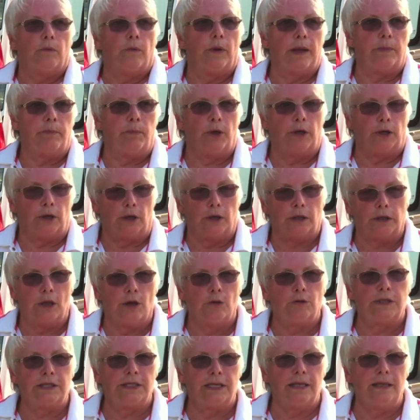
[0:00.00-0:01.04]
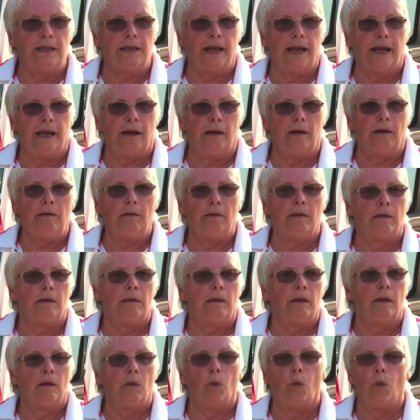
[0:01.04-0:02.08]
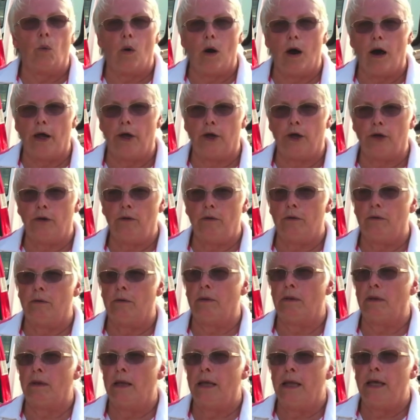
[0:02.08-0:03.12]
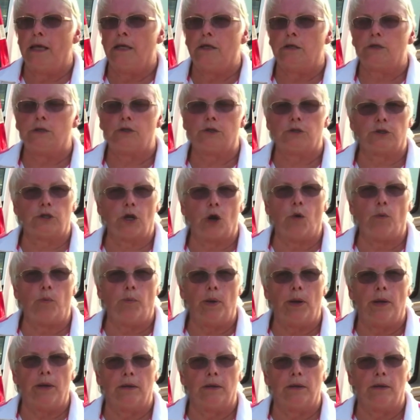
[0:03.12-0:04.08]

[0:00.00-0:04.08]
We put our clothes in there, water, soap,